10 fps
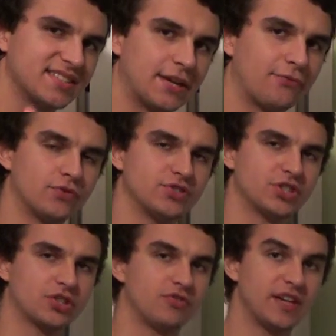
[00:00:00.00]
different
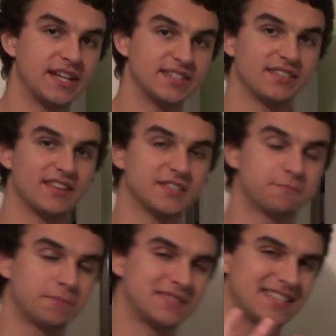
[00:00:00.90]
degrees, so there's
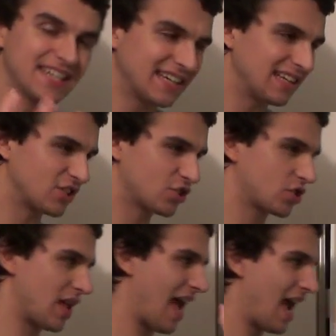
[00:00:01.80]
particular
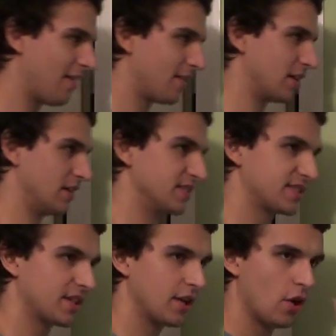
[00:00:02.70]

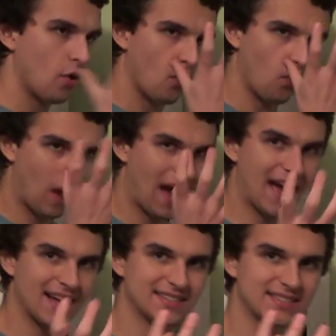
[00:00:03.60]
areas
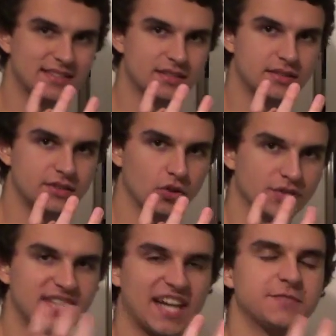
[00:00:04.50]
where your
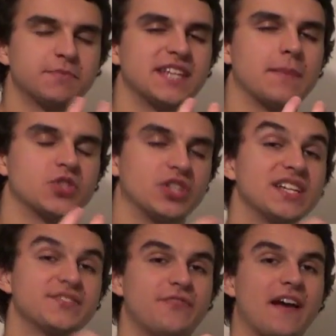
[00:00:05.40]
taste perception
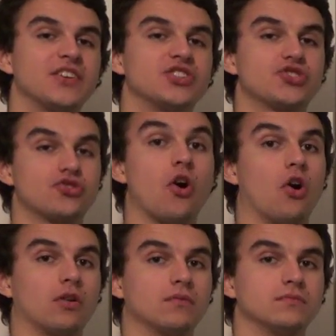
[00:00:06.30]
is very
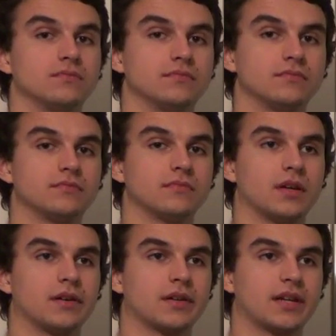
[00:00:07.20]
strong,
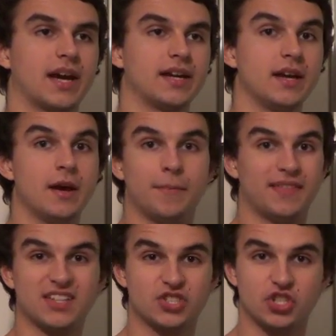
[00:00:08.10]
okay? But
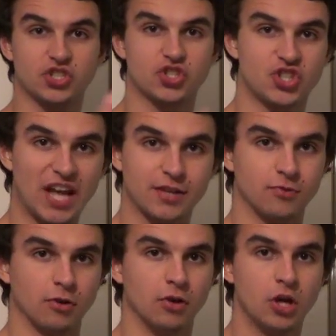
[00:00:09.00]
that's just
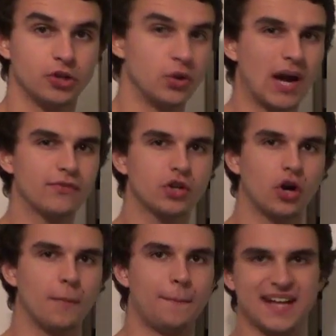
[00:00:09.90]
general. You haven't
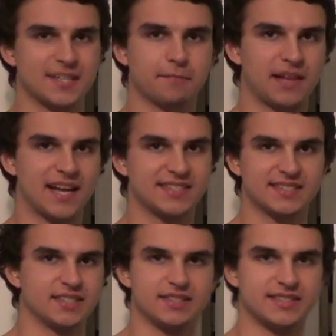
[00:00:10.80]
got a better place
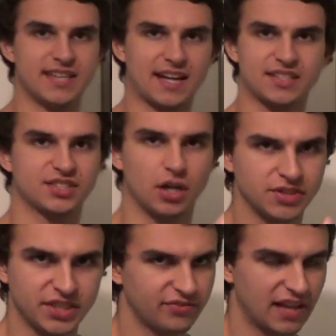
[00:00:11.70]
to detect
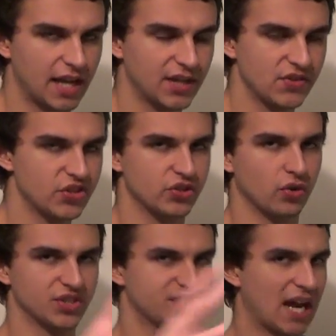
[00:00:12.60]
salty flavours
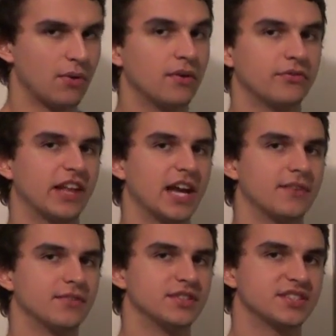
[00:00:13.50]
or sour
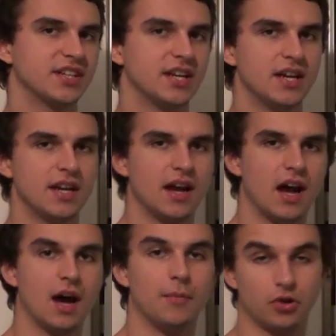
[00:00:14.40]
flavours
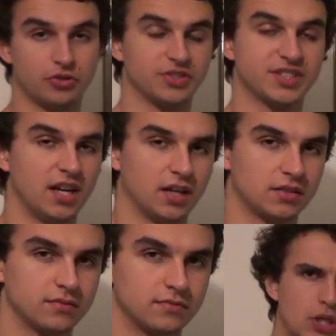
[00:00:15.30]
on your
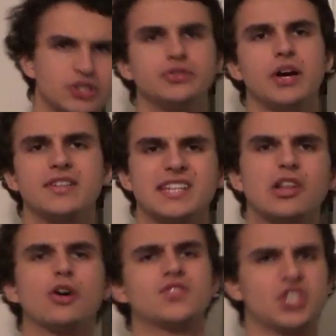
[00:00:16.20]
tongue. As you know, there's a
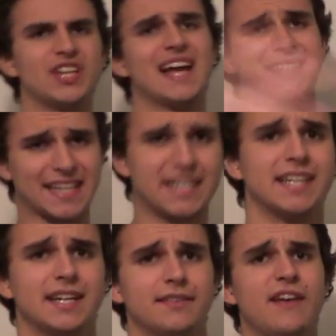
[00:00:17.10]
lot of genetic
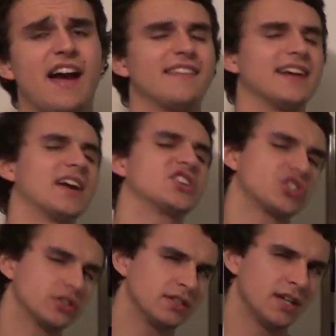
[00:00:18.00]

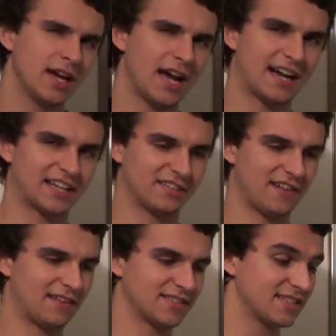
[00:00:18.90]
variation hanging
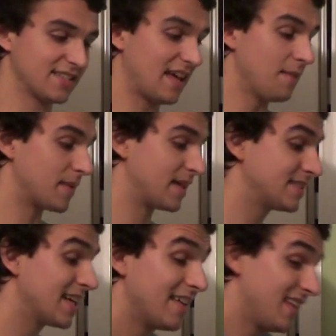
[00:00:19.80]
around us, so that
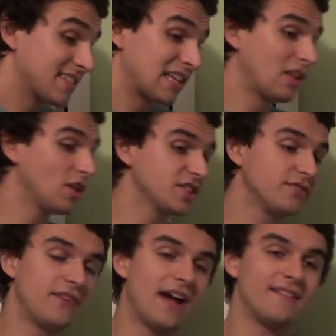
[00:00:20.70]
means there's a lot
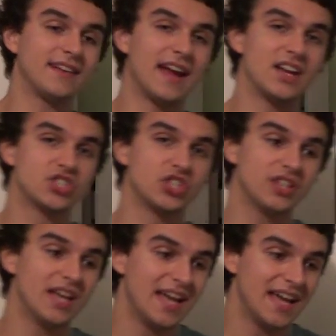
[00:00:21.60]
of
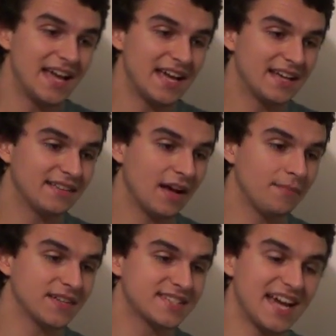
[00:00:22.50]
variation in
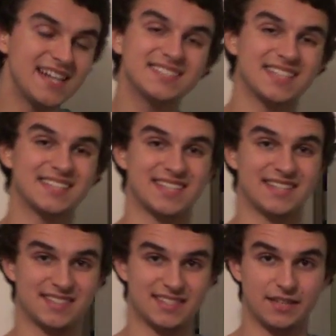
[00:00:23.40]
the tasting
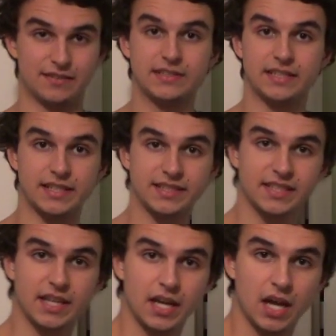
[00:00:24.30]

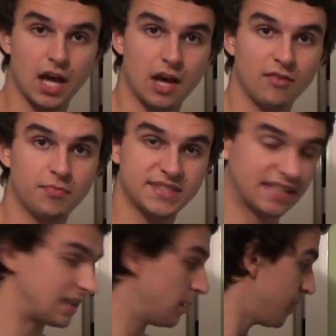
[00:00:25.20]
sensitivities of particular